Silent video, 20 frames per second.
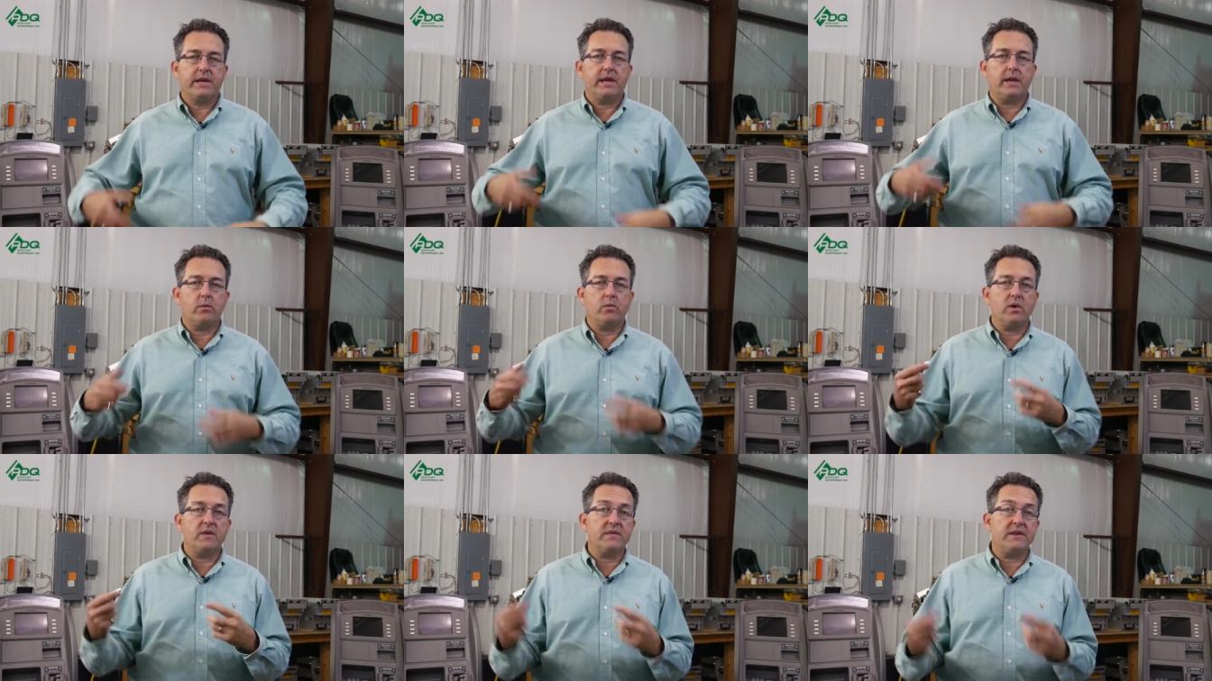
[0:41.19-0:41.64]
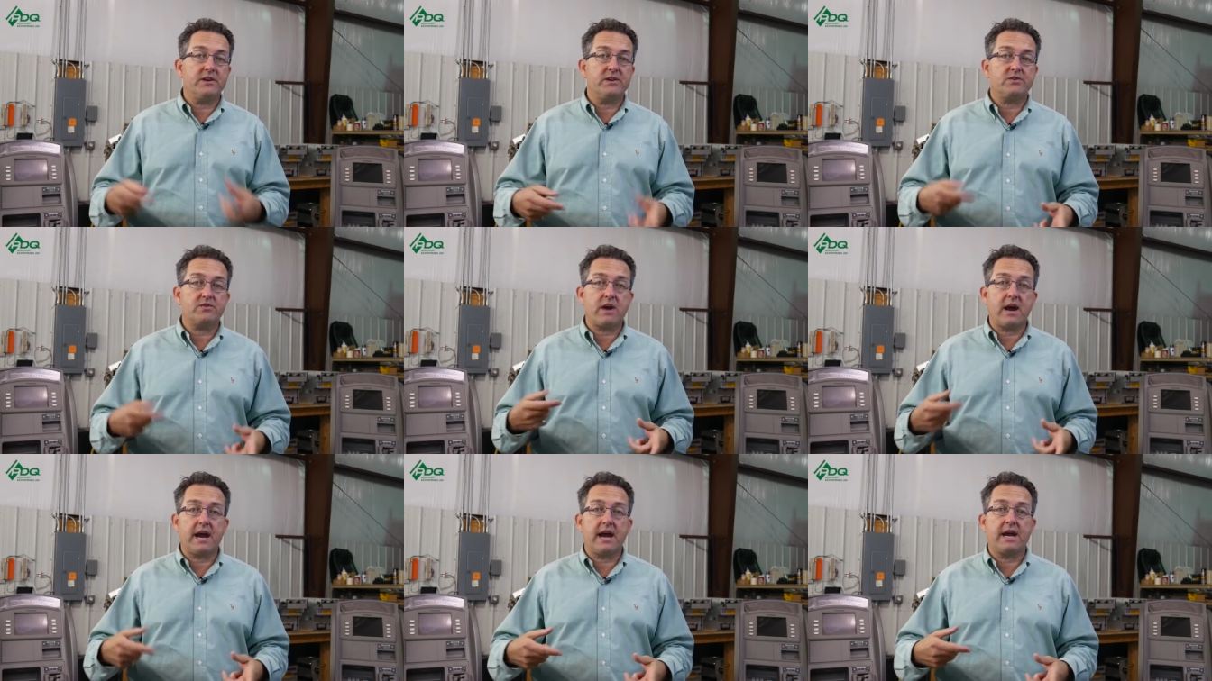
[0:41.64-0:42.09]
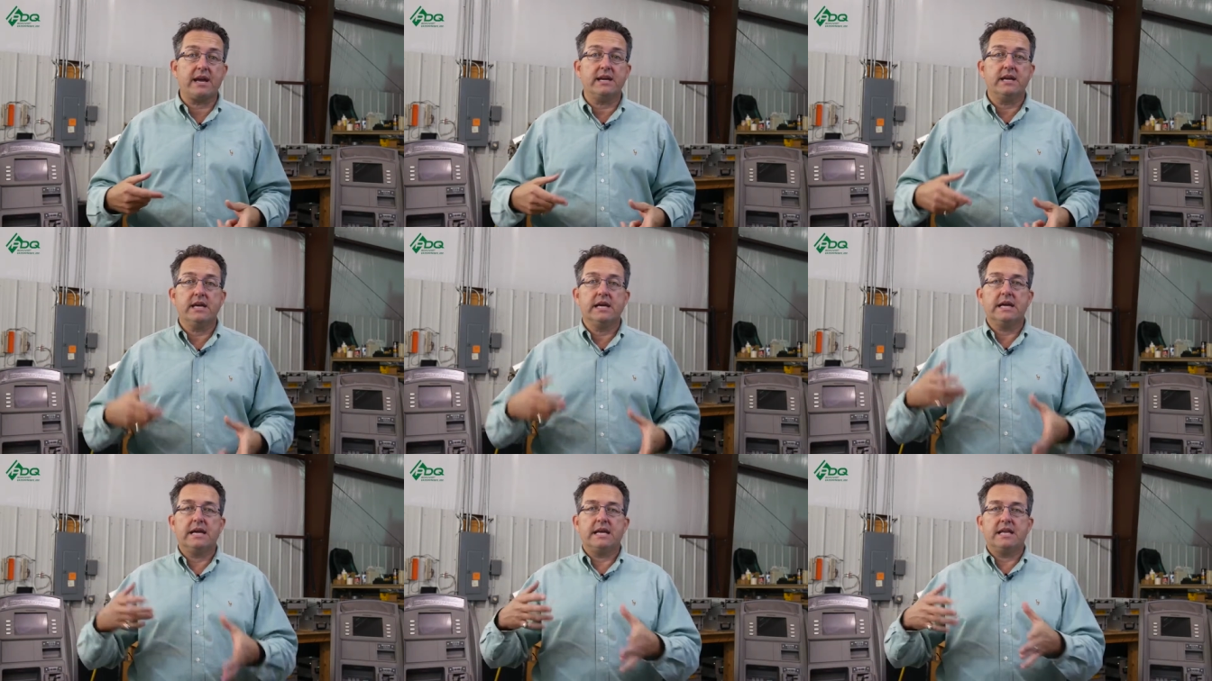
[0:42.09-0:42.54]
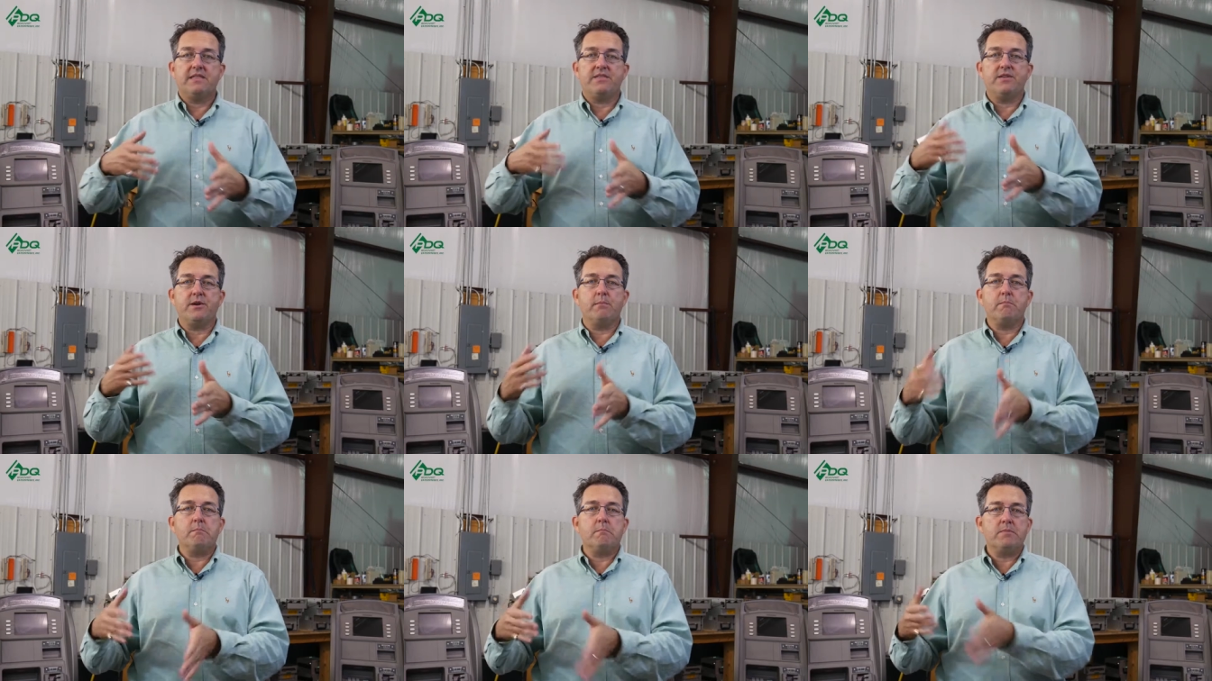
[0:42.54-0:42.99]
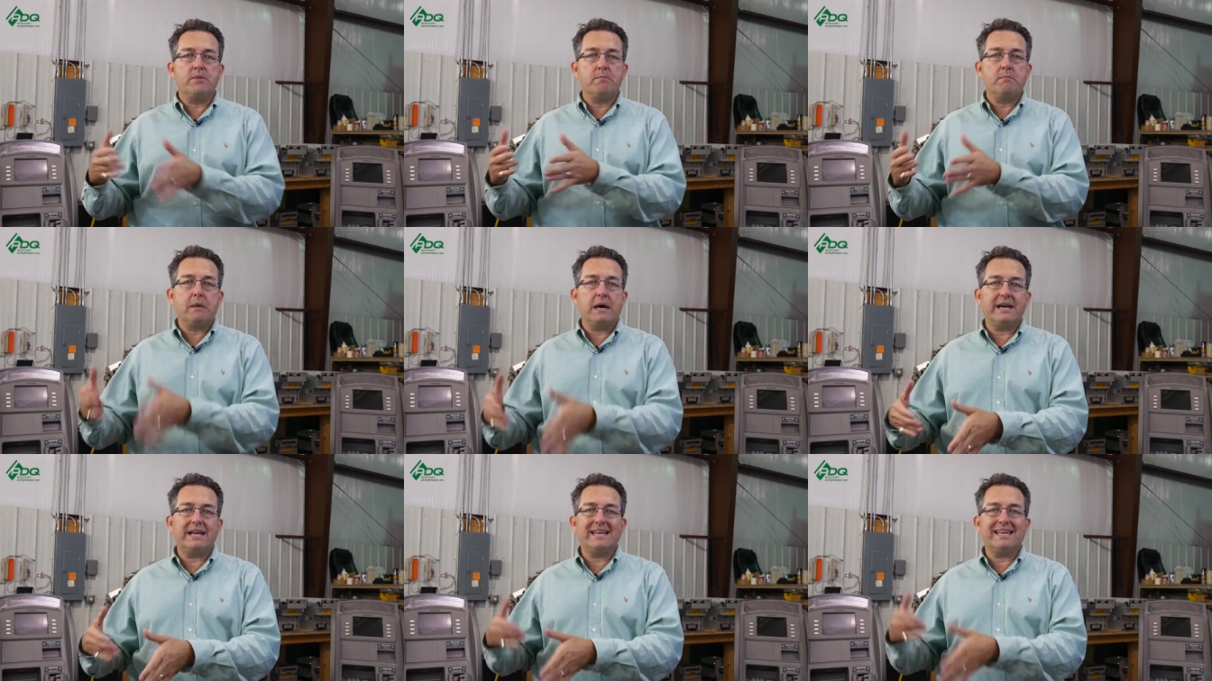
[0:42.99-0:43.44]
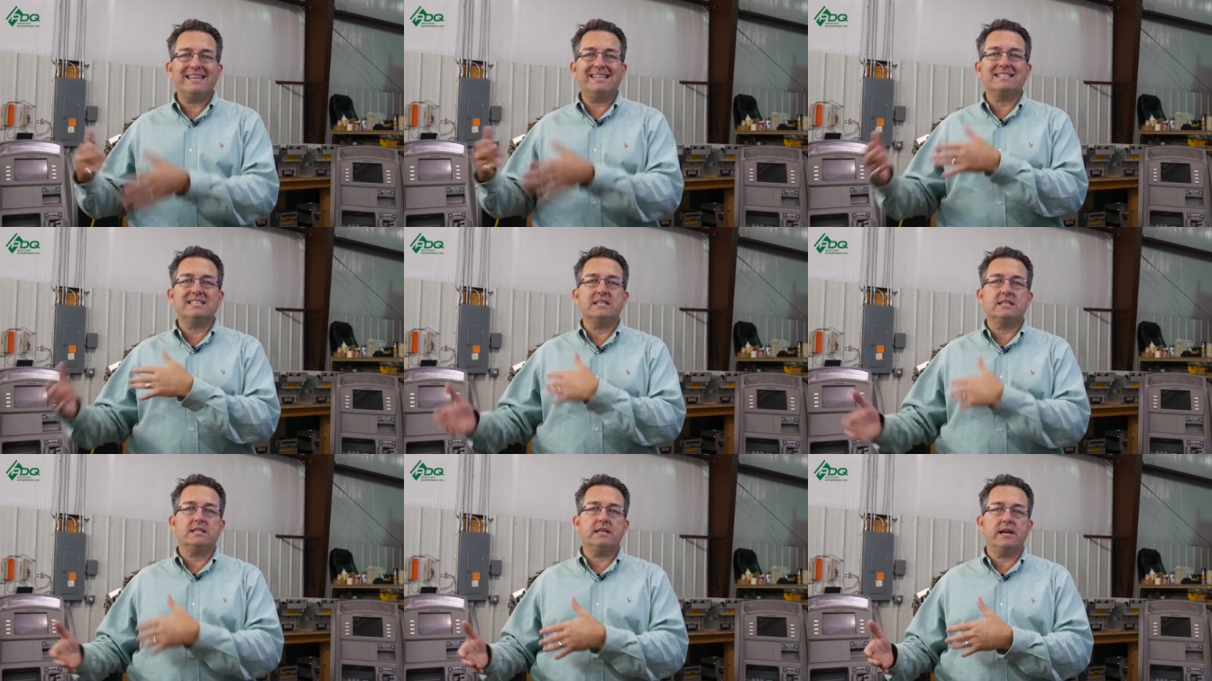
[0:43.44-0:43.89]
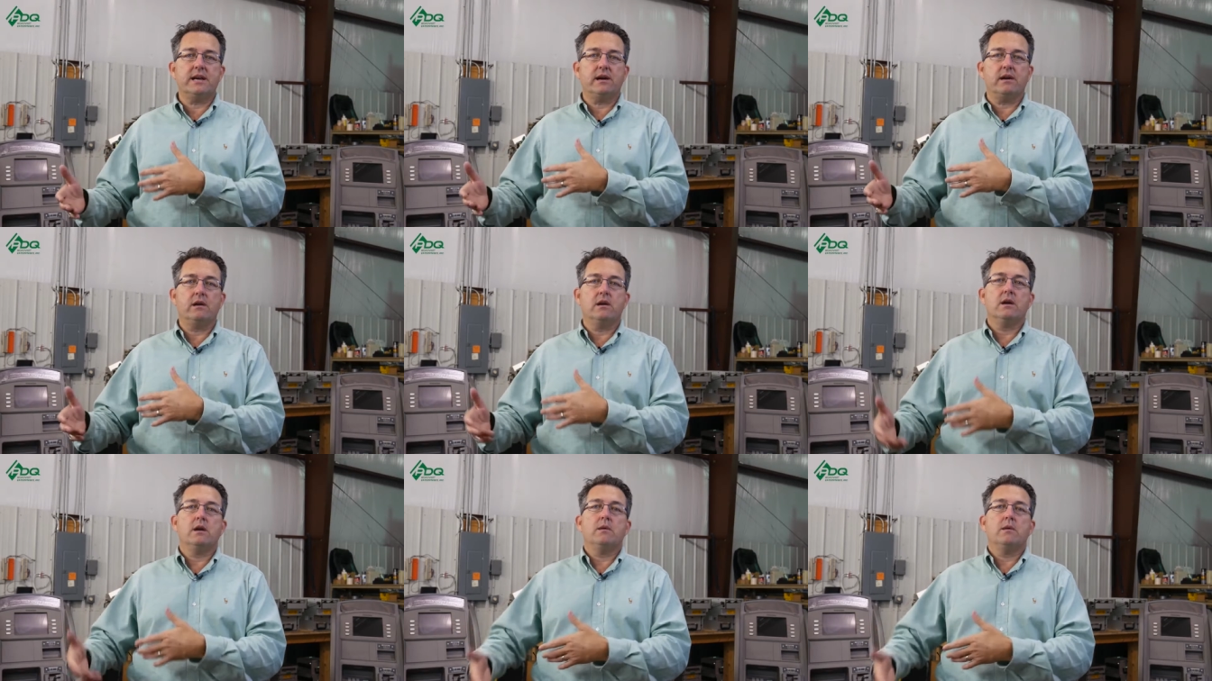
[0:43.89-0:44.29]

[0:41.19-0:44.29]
and when they try, their, the money isn't there.